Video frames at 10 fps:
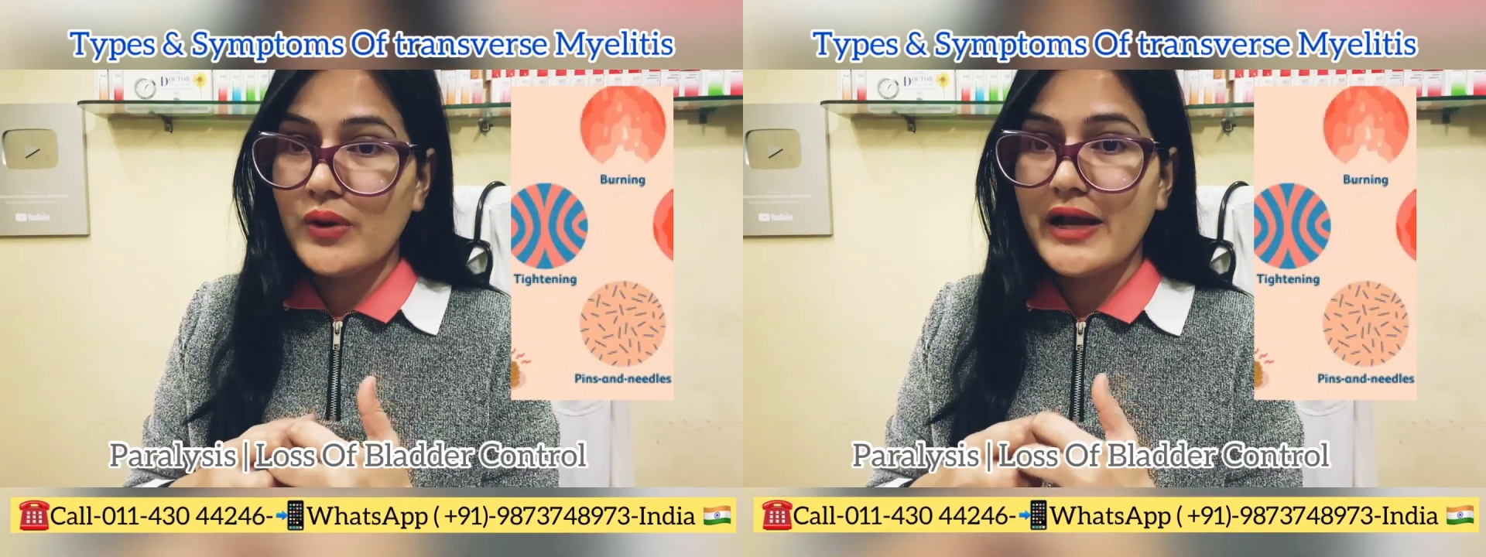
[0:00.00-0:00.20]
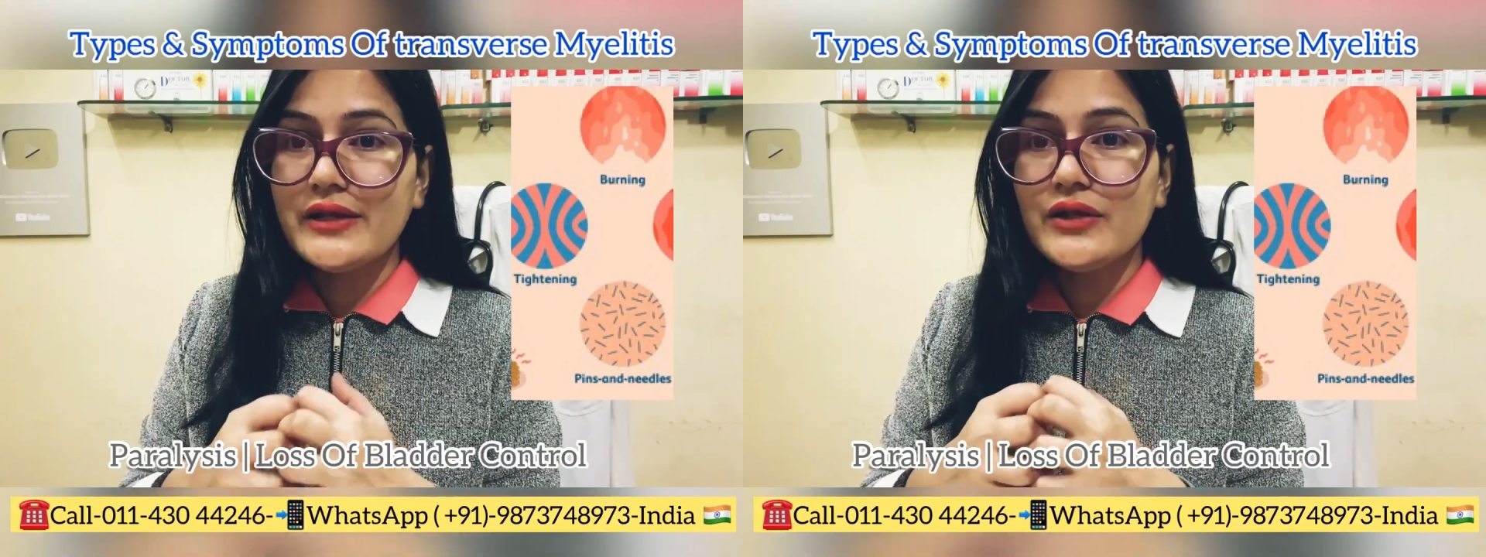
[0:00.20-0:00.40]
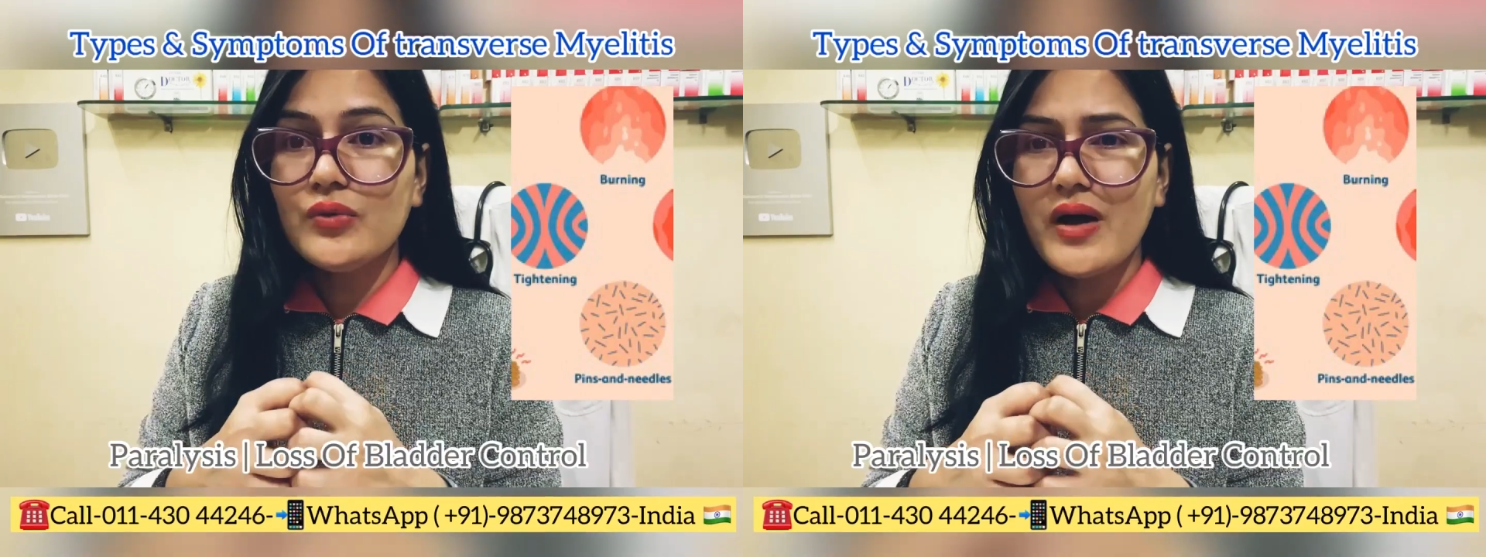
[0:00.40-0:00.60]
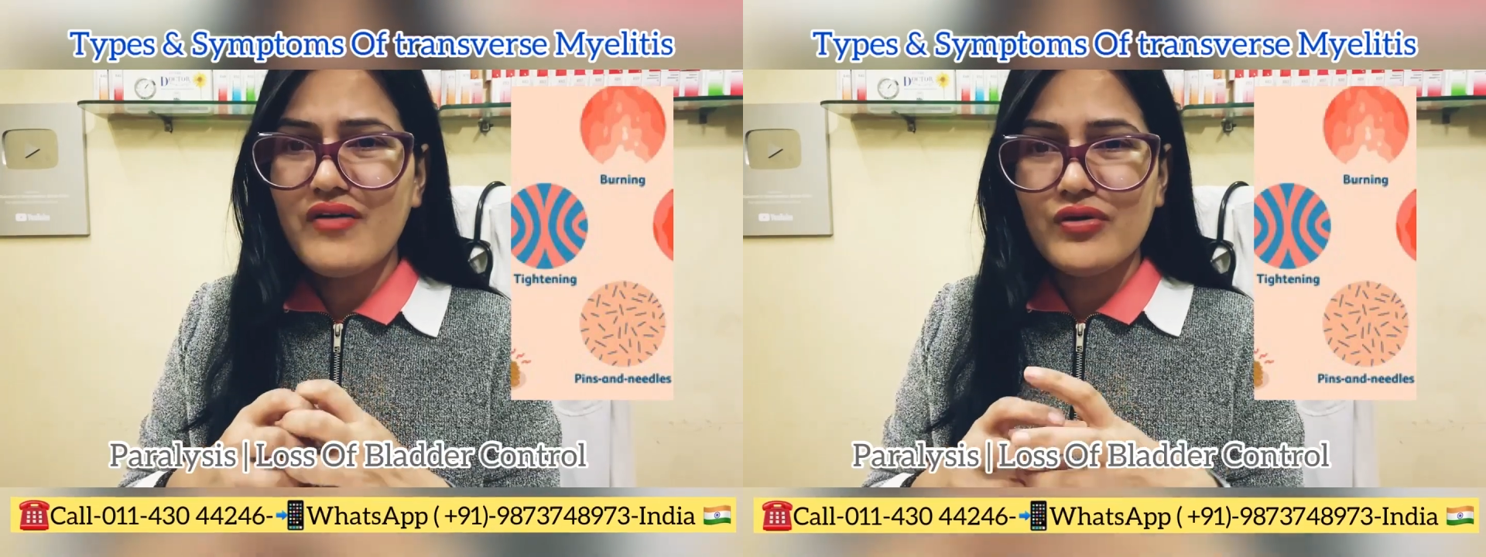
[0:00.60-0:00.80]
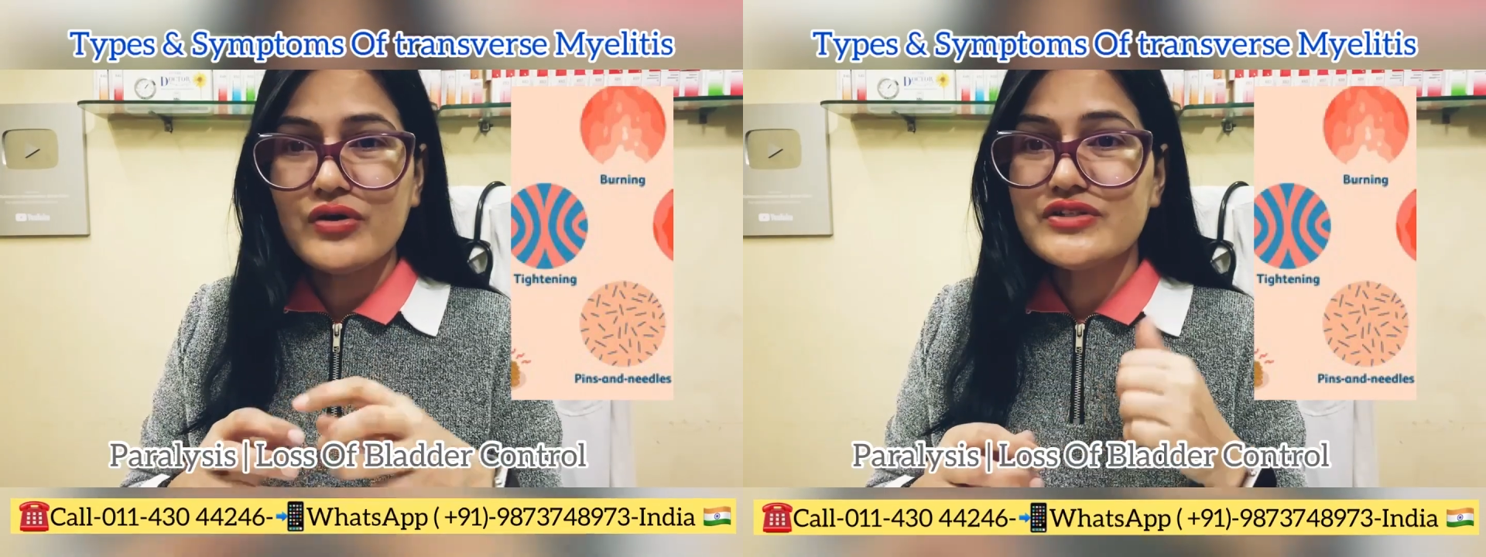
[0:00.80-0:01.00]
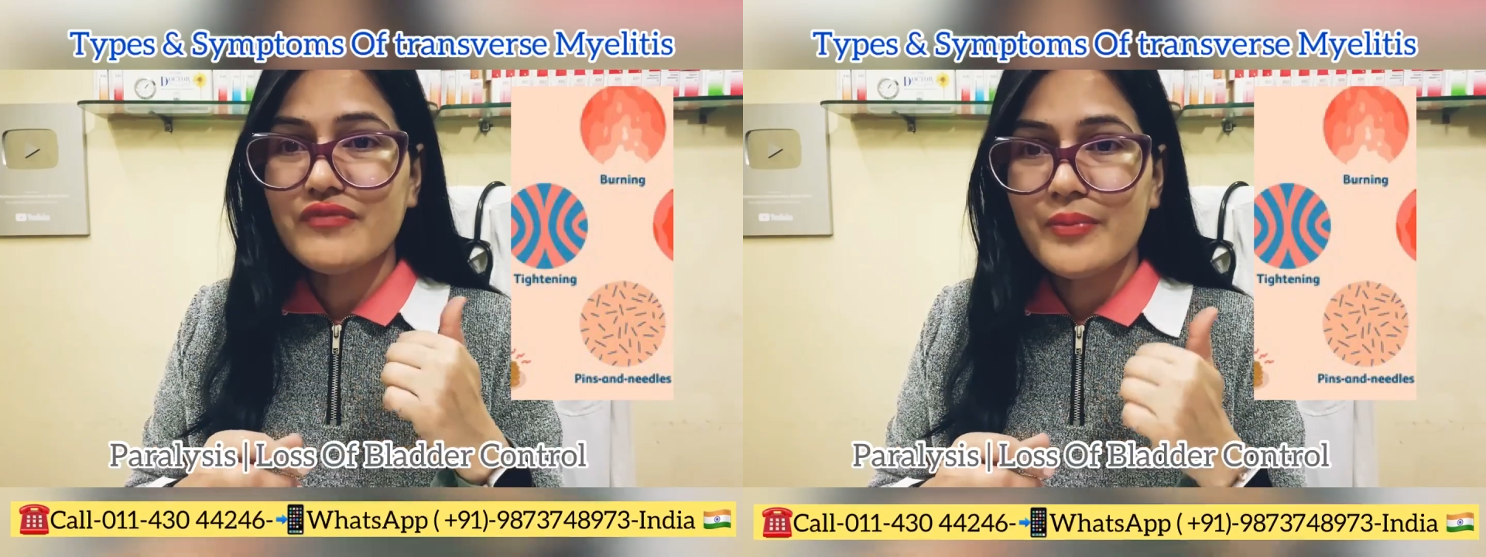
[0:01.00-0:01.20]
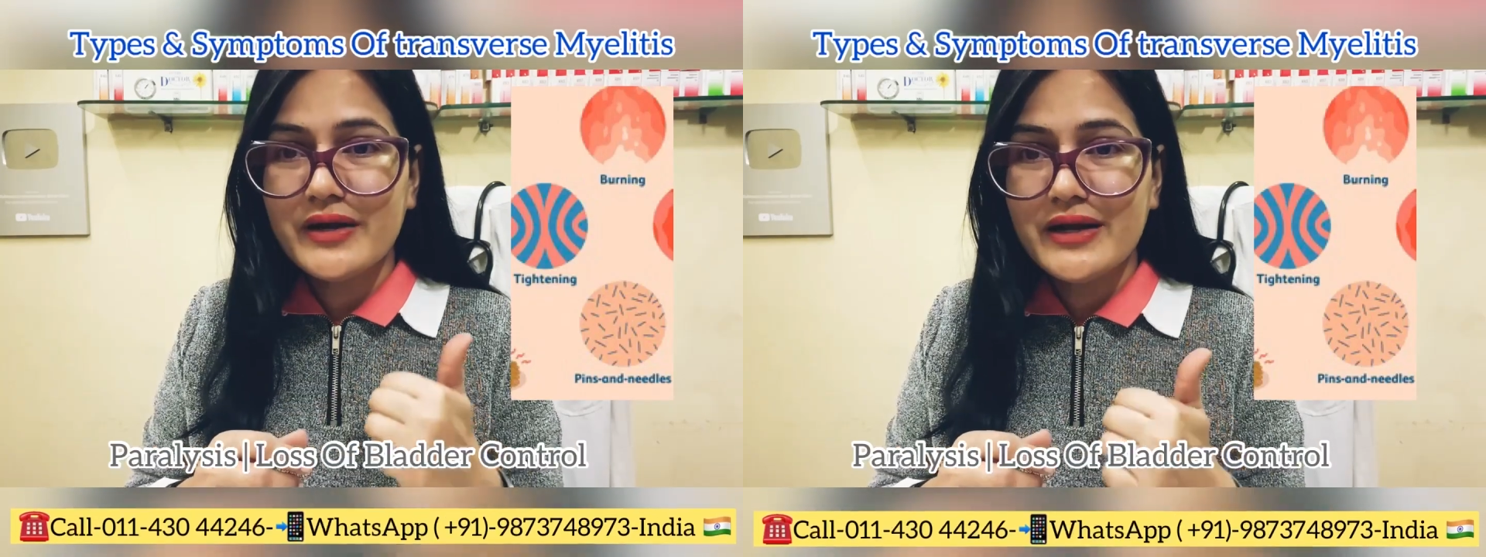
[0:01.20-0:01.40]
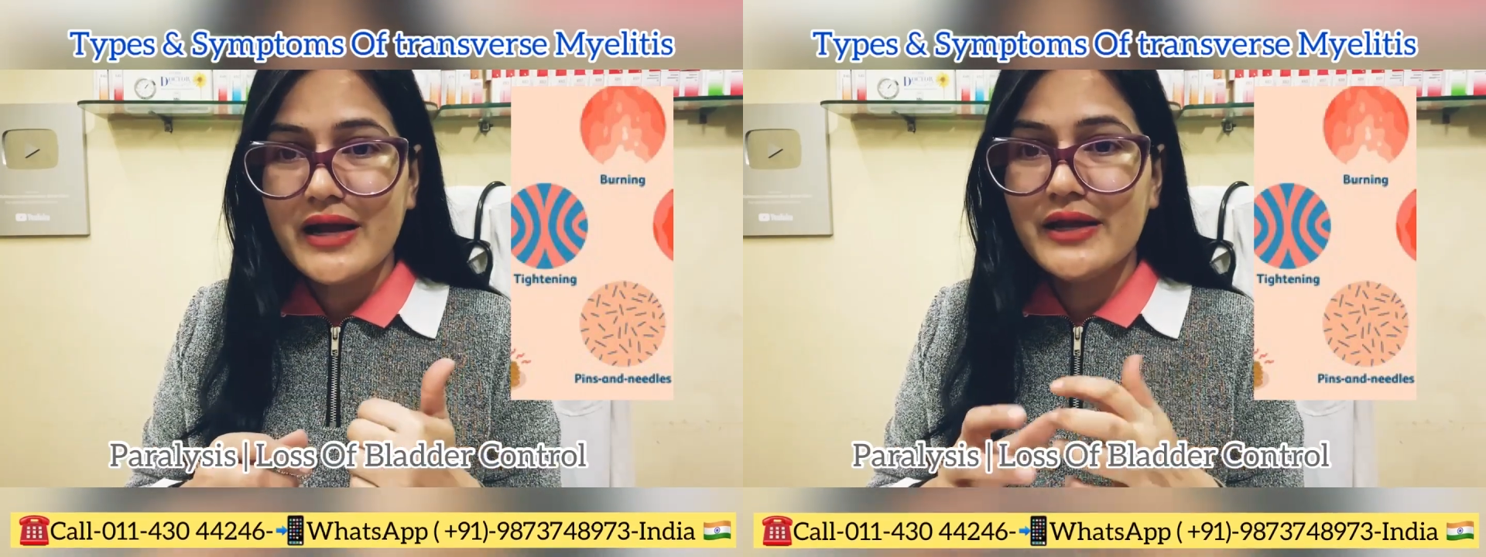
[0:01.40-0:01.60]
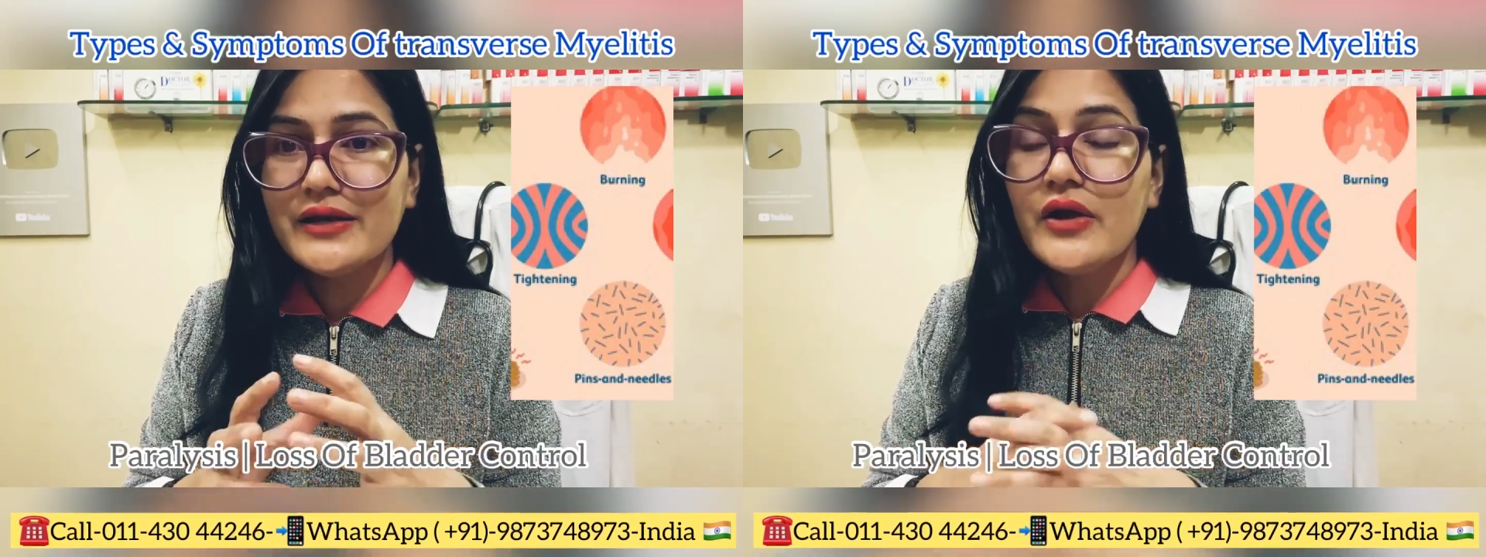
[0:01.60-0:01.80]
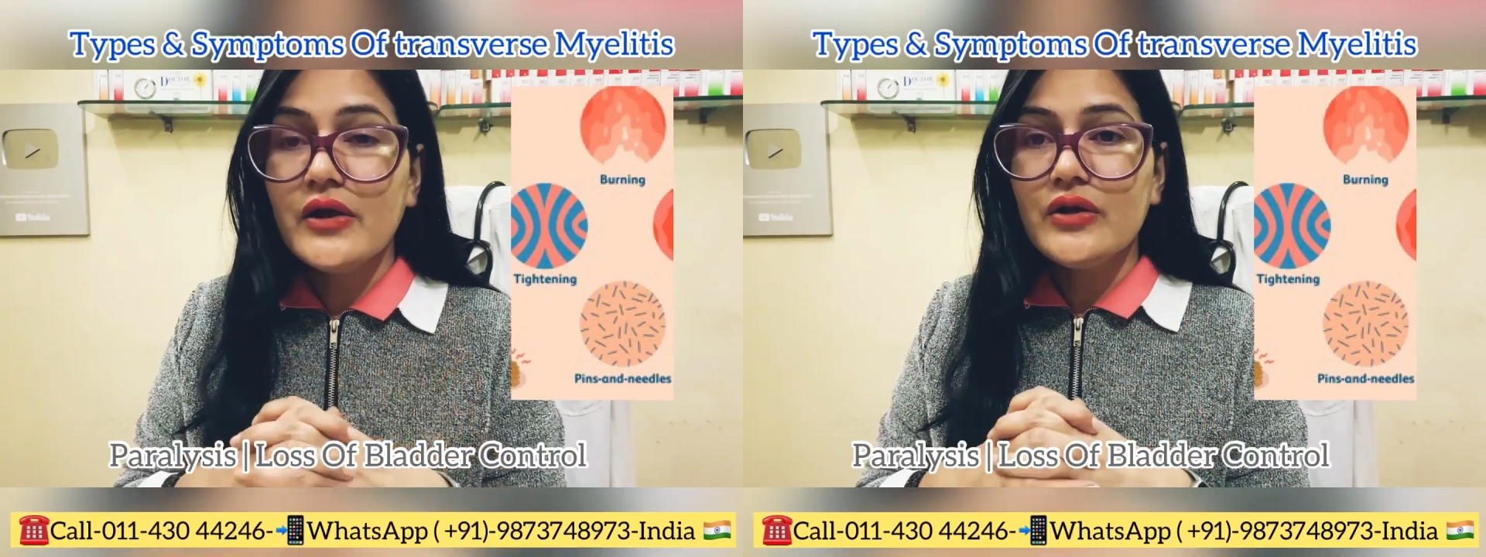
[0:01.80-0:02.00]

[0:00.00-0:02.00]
like you have loss of appetite,